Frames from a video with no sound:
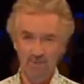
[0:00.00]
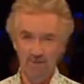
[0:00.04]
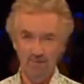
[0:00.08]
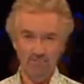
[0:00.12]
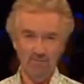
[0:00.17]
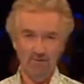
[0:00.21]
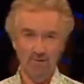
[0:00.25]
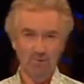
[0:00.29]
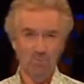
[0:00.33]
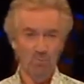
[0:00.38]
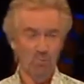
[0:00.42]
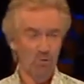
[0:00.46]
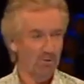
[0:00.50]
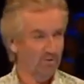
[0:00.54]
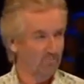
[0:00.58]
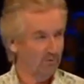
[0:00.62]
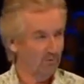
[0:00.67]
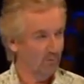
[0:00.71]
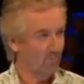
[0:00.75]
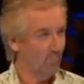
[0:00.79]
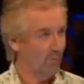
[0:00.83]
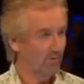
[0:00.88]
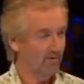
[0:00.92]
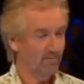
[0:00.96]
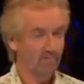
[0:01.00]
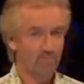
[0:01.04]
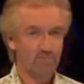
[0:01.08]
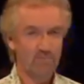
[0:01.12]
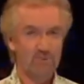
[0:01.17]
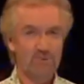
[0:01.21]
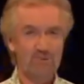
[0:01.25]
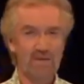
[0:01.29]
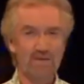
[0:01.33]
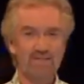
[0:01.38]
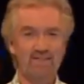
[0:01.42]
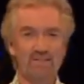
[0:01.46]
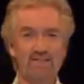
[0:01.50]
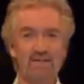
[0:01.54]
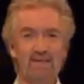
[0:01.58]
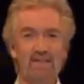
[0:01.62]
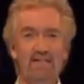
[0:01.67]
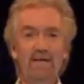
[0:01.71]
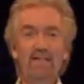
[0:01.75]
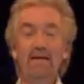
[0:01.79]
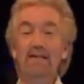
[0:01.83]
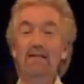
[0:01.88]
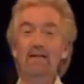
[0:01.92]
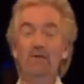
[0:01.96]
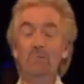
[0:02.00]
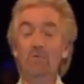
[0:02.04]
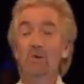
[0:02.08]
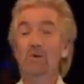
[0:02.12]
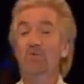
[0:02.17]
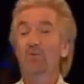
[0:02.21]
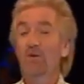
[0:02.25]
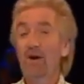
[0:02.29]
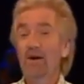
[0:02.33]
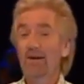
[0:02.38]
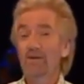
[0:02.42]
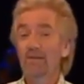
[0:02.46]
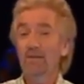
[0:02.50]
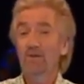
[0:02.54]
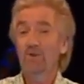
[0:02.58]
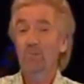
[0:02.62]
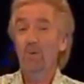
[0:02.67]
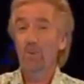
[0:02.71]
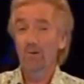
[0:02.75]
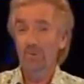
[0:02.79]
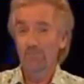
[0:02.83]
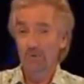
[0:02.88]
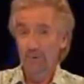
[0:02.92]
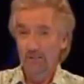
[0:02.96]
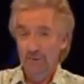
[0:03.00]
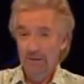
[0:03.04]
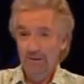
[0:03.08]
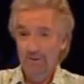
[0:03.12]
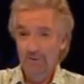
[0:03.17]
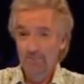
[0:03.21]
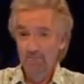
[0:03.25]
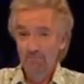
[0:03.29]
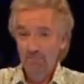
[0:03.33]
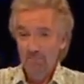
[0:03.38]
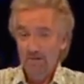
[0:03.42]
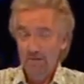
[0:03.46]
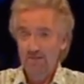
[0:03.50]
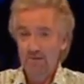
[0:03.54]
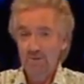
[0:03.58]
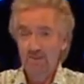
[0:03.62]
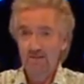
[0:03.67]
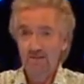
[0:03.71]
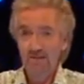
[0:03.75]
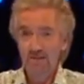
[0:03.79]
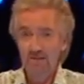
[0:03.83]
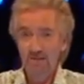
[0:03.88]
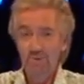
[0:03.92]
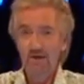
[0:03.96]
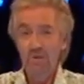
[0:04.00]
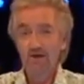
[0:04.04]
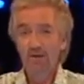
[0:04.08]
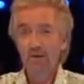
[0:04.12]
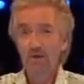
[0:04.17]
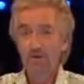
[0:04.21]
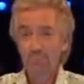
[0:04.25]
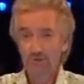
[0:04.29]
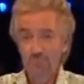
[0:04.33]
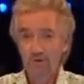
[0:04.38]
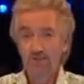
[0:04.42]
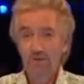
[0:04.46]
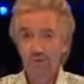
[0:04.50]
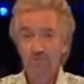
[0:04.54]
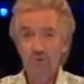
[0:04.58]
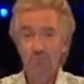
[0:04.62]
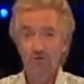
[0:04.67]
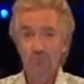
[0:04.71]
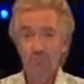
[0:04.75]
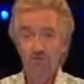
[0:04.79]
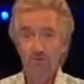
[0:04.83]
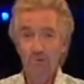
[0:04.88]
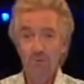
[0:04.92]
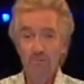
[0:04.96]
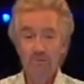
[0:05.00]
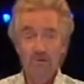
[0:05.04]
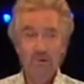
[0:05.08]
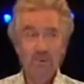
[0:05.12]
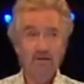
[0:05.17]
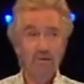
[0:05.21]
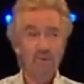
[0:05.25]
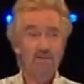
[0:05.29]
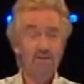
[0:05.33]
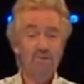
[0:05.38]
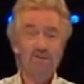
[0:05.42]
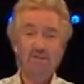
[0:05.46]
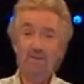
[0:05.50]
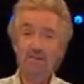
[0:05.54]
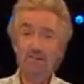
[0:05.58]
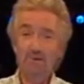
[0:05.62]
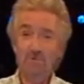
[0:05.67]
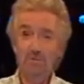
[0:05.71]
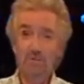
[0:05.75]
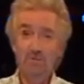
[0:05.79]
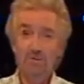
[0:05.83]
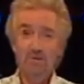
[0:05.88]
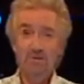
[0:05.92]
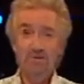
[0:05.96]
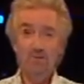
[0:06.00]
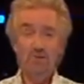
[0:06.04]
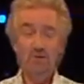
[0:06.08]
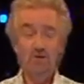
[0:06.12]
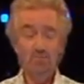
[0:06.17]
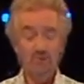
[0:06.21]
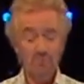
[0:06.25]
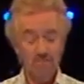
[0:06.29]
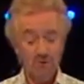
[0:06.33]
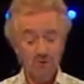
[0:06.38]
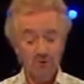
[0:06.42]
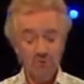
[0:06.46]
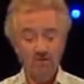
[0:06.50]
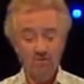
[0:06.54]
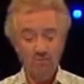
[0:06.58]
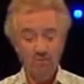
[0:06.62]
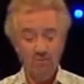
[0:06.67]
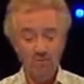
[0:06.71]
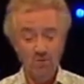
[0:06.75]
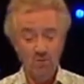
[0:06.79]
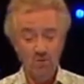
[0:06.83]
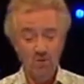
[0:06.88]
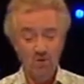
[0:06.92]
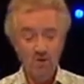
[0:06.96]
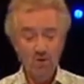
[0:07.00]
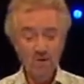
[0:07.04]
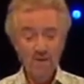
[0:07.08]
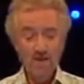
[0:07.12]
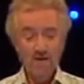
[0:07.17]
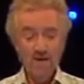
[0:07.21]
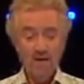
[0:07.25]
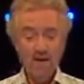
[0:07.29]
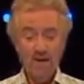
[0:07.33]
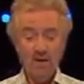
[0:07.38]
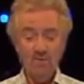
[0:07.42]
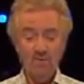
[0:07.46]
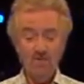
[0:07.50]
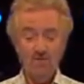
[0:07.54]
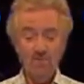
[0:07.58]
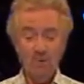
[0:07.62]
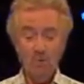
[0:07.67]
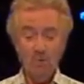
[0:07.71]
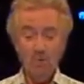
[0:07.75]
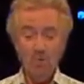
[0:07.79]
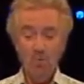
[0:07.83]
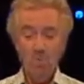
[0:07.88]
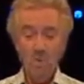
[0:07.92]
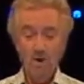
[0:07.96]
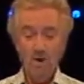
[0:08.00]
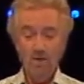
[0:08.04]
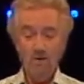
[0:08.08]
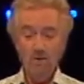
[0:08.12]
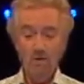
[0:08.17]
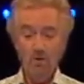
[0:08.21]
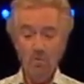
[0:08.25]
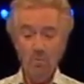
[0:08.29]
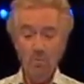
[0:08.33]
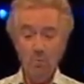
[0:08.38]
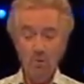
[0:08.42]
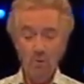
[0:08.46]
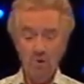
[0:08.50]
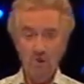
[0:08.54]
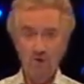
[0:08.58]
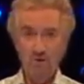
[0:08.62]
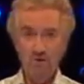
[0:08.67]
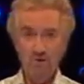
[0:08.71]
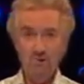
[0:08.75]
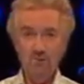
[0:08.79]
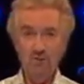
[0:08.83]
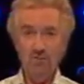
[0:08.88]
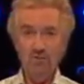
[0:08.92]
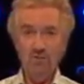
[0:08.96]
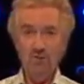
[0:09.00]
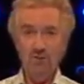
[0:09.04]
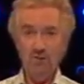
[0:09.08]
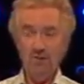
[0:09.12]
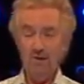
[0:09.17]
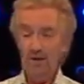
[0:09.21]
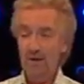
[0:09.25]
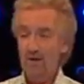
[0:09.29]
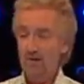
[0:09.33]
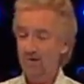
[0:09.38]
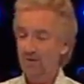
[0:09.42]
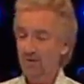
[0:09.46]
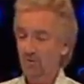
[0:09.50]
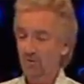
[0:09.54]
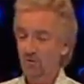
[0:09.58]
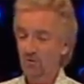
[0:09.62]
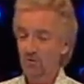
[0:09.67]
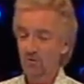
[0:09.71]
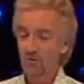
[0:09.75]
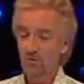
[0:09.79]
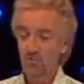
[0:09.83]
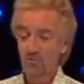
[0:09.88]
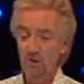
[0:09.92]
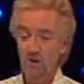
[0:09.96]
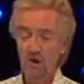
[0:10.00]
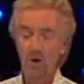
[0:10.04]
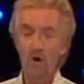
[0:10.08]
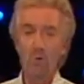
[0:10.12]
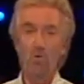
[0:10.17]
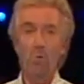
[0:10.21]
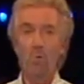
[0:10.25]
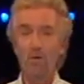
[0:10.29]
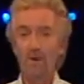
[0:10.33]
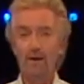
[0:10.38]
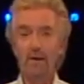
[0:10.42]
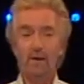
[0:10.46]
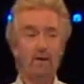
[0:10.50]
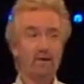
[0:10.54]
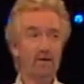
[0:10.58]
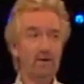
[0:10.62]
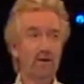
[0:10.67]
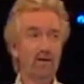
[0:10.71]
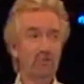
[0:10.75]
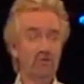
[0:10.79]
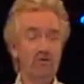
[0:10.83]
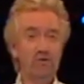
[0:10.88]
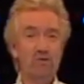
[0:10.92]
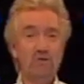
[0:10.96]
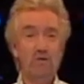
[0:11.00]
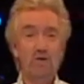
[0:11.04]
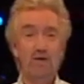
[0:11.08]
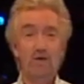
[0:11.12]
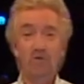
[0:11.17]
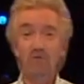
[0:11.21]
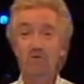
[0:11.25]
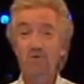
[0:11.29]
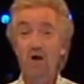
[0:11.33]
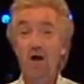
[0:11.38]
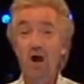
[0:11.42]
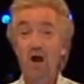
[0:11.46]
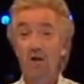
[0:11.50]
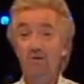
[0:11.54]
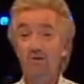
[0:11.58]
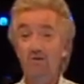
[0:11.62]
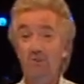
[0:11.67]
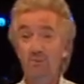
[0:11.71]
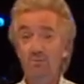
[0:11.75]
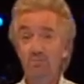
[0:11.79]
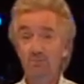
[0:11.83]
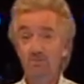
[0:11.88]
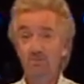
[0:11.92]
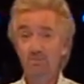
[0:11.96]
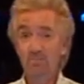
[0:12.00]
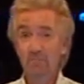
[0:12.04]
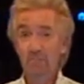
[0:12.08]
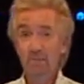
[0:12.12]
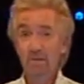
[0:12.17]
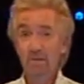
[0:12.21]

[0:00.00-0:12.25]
I hope you're having a wonderful, wonderful Saturday. We've had quite a week. I said yesterday it was an extraordinary week, and it certainly was. If I was looking for, however, one word that carried through the whole week, I'd have to say it was heart.